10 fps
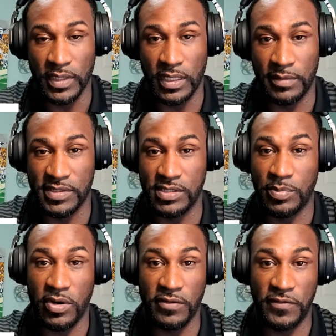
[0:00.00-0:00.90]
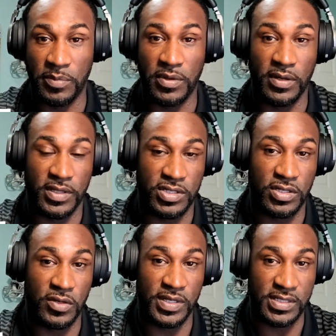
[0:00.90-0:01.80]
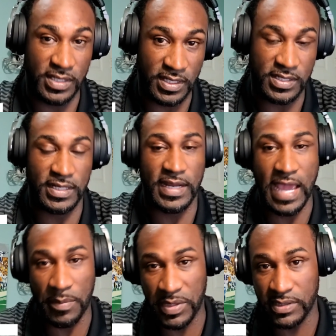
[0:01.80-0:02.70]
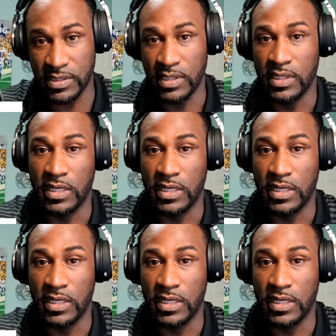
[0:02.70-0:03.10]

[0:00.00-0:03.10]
This is the part of football that you know exists and it happens.